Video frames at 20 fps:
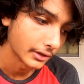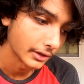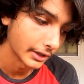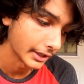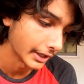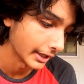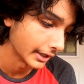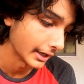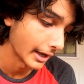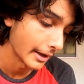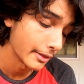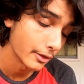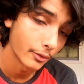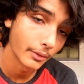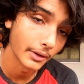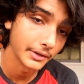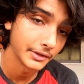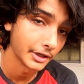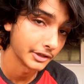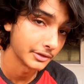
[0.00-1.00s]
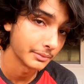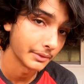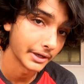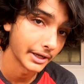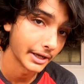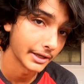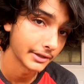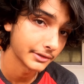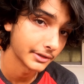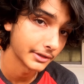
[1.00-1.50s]
again, I don't want to touch my
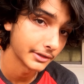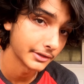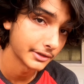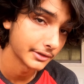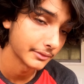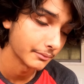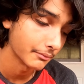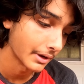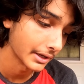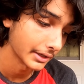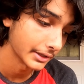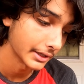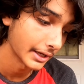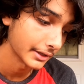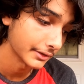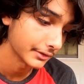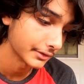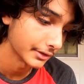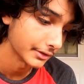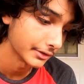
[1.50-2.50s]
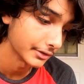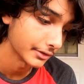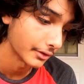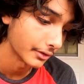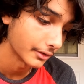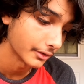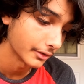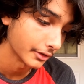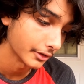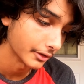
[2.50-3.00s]
gaskets. My gaskets
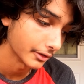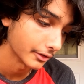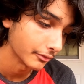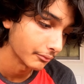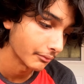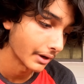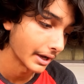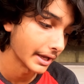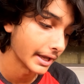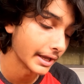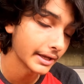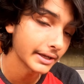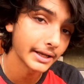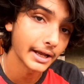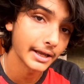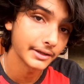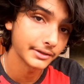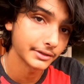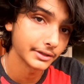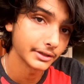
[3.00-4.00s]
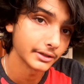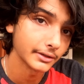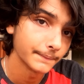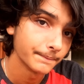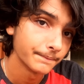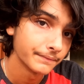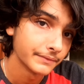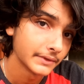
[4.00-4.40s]
are my head gasket.